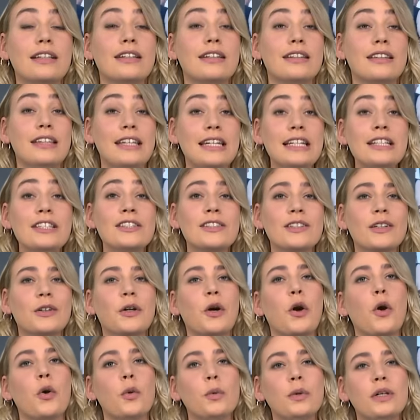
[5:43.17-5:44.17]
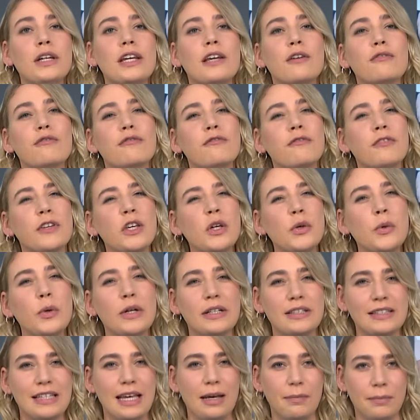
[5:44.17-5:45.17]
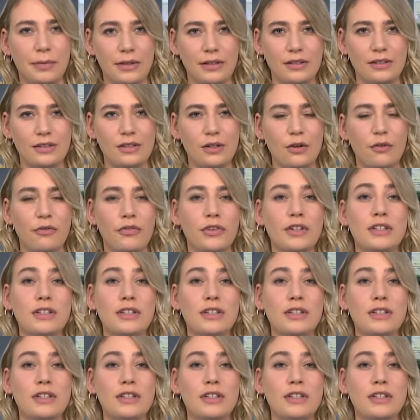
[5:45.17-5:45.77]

These are only a few examples of